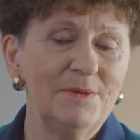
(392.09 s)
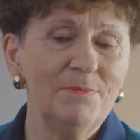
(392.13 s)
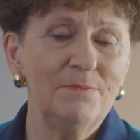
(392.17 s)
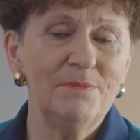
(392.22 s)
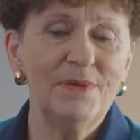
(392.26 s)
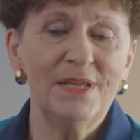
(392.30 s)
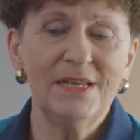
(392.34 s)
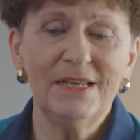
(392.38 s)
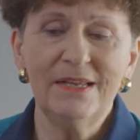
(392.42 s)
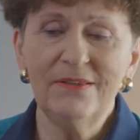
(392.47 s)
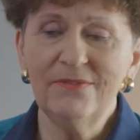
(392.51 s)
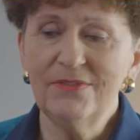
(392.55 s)

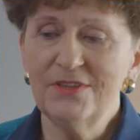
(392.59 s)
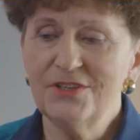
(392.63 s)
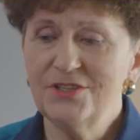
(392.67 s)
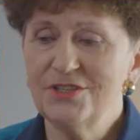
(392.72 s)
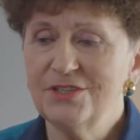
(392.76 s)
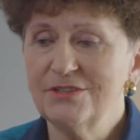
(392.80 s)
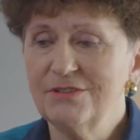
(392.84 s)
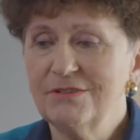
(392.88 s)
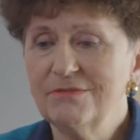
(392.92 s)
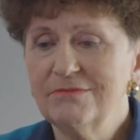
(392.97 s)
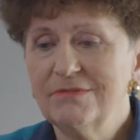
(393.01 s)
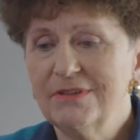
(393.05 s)
Many of the
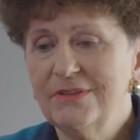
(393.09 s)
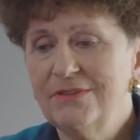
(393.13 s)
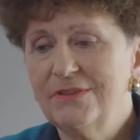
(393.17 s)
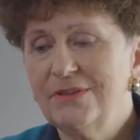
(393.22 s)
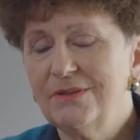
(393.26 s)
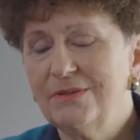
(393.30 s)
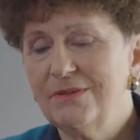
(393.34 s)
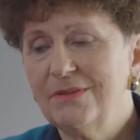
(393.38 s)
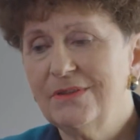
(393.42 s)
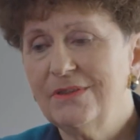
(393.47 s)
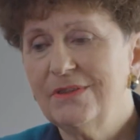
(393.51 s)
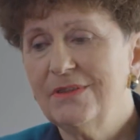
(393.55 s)
children
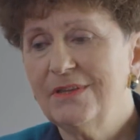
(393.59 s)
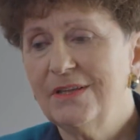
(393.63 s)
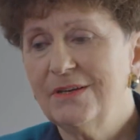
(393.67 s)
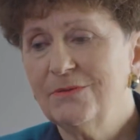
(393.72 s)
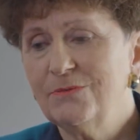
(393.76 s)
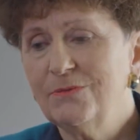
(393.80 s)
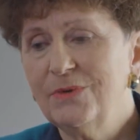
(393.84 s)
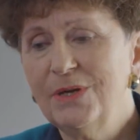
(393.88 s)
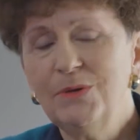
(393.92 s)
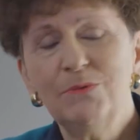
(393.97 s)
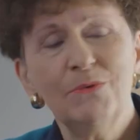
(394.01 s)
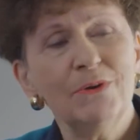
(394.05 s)
that we